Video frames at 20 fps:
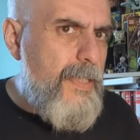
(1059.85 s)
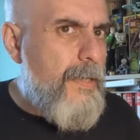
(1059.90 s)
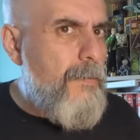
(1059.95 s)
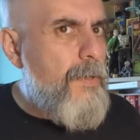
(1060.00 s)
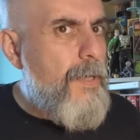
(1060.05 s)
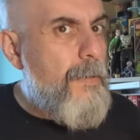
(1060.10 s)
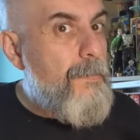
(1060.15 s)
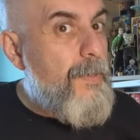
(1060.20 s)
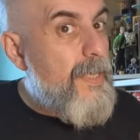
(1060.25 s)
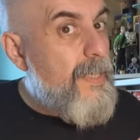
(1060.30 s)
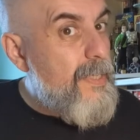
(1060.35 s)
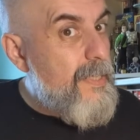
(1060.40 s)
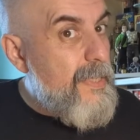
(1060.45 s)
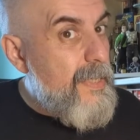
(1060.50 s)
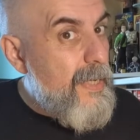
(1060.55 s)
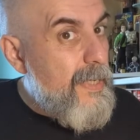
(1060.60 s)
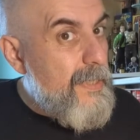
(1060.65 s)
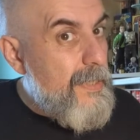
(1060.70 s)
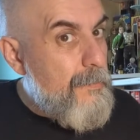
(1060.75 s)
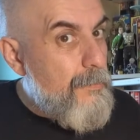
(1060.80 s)
They will be
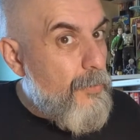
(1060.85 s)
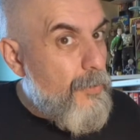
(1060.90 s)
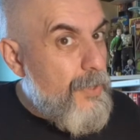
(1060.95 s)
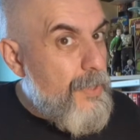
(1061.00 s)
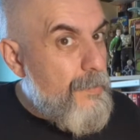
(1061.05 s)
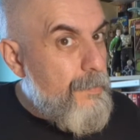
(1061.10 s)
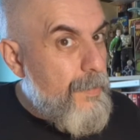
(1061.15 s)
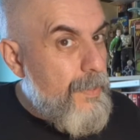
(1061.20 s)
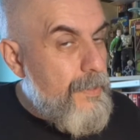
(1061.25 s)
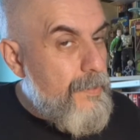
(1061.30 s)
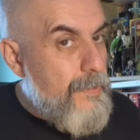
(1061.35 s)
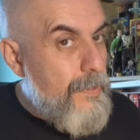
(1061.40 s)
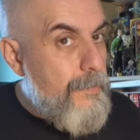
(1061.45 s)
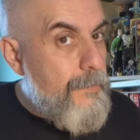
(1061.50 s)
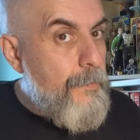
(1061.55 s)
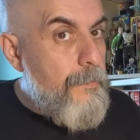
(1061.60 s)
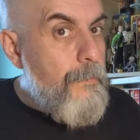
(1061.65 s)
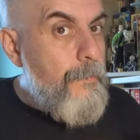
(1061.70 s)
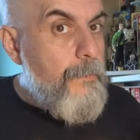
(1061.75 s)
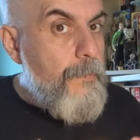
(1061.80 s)
slightly more expensive